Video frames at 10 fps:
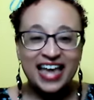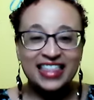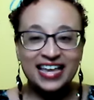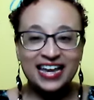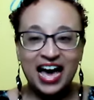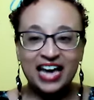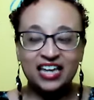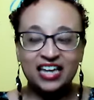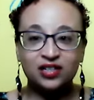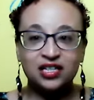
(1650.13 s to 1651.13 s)
than I
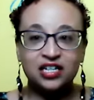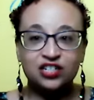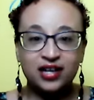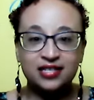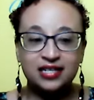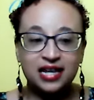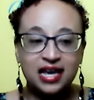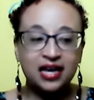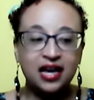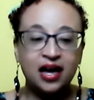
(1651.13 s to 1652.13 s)
can really address
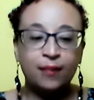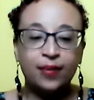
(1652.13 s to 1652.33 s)
today.